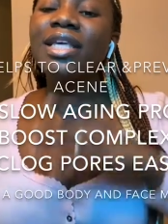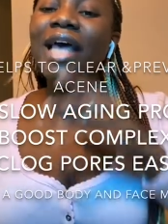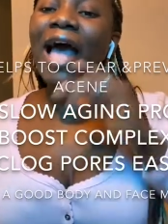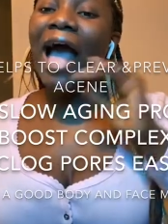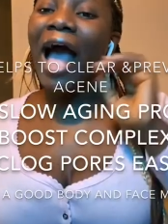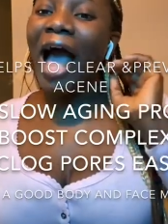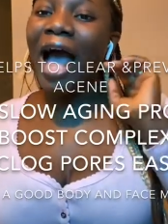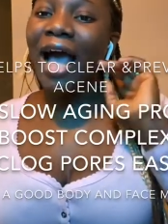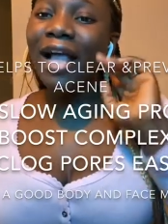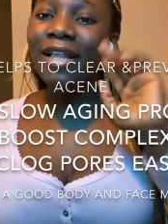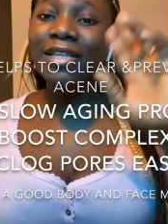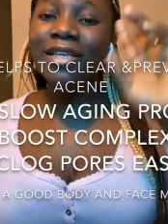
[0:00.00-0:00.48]

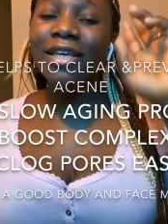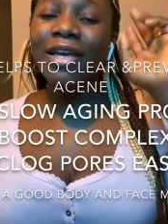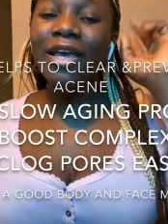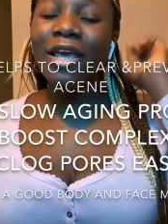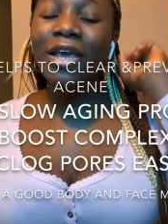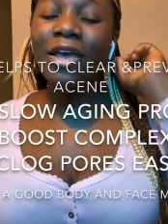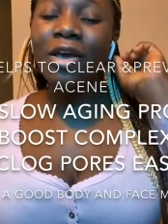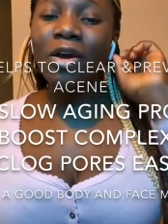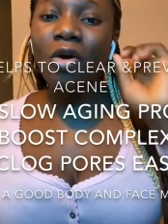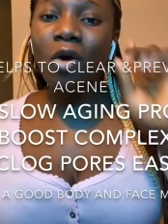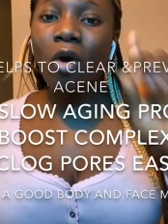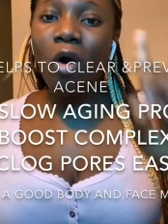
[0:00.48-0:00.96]
add
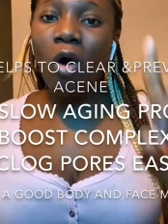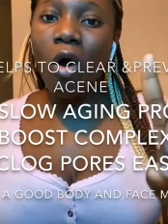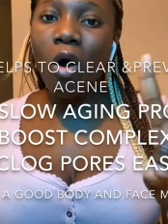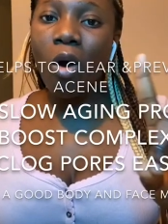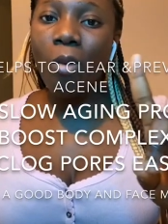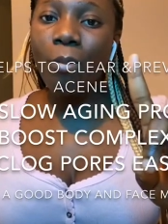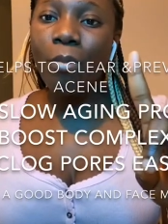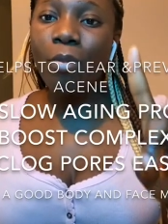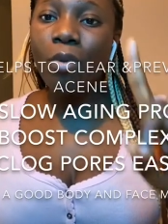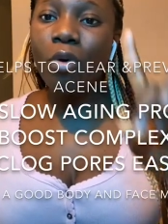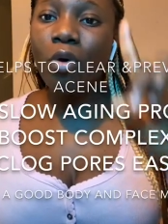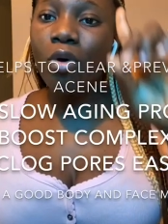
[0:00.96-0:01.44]
a
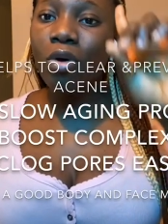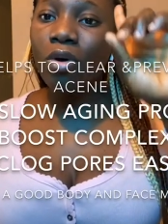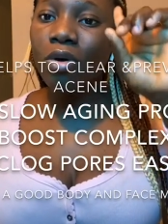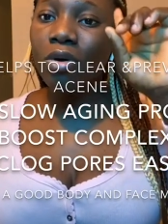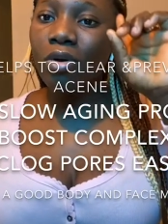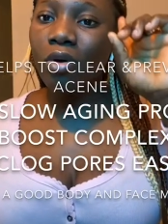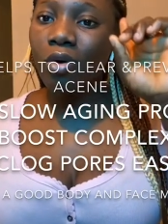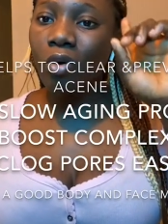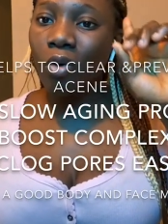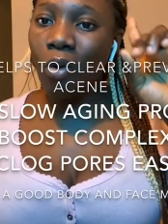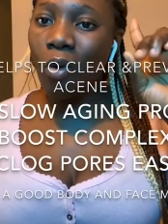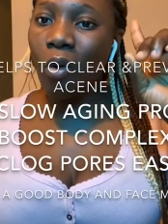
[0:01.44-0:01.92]
cup
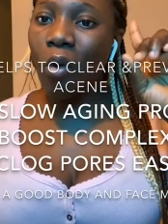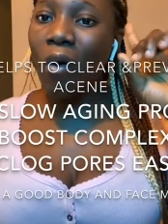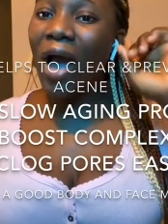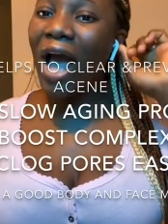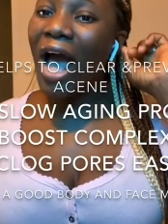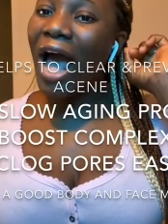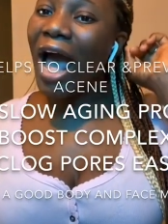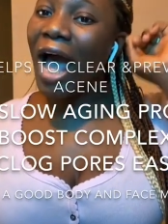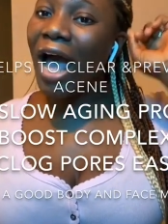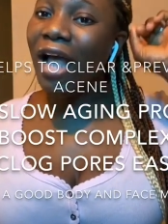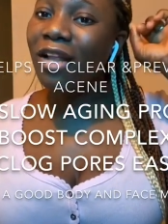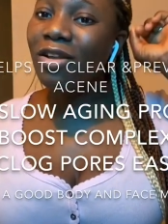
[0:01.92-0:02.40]
or
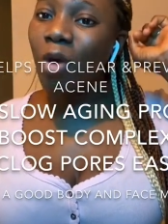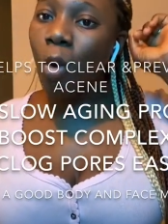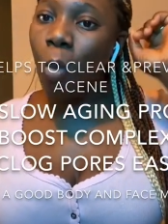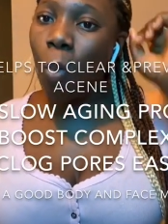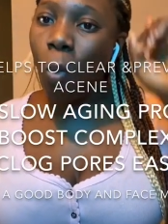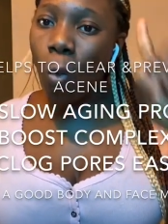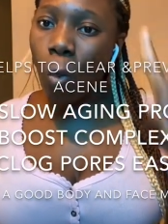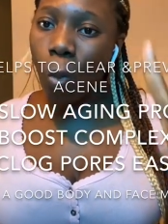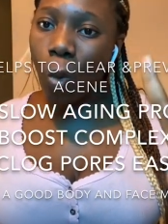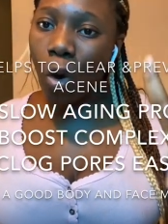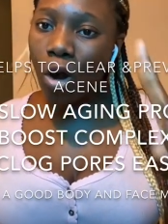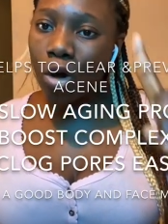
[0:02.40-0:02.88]
add
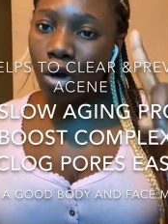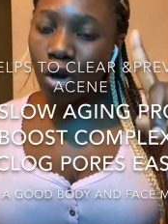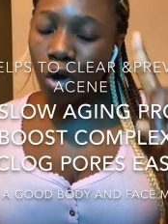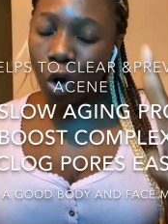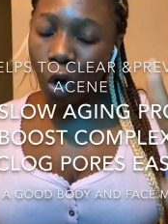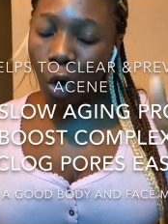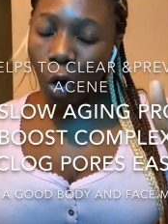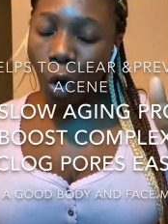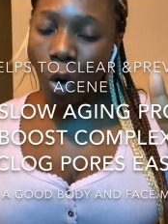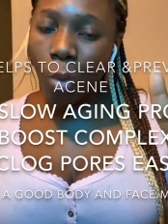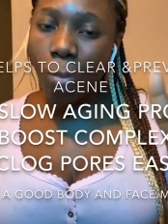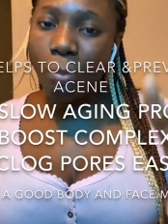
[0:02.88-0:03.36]
1
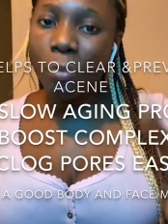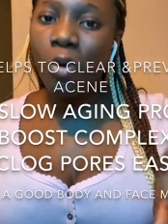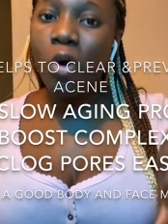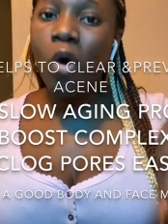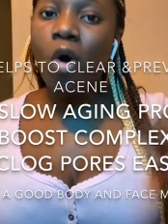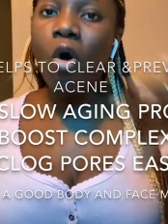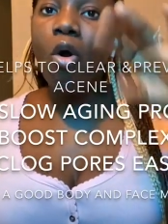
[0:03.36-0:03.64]
cup